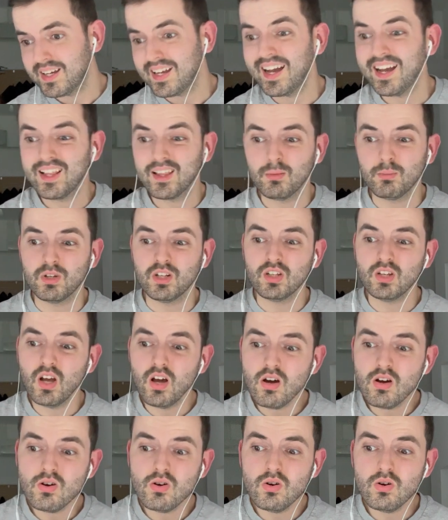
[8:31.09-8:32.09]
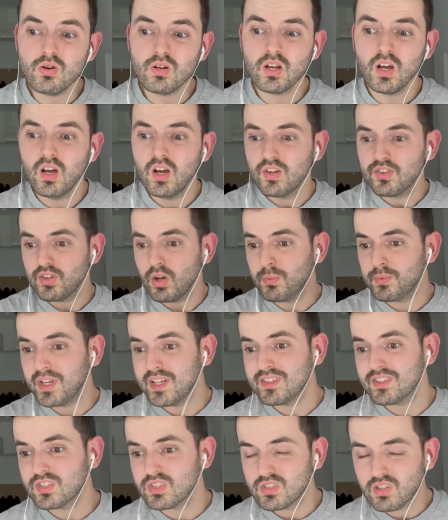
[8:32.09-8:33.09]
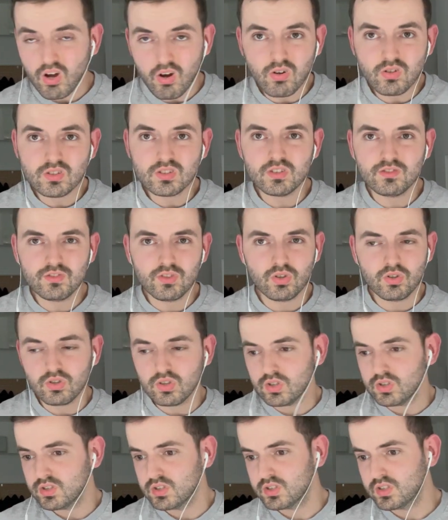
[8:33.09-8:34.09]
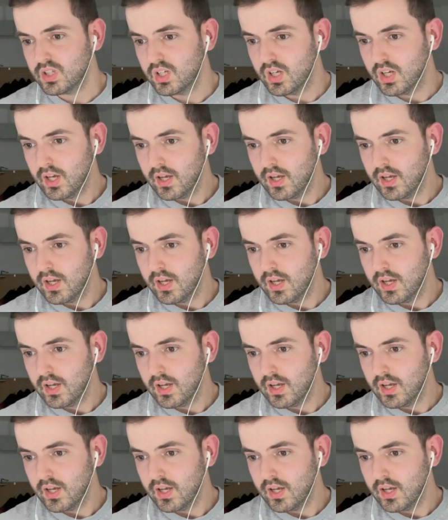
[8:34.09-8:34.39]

Kylie Minogue, top 10 songs, of course,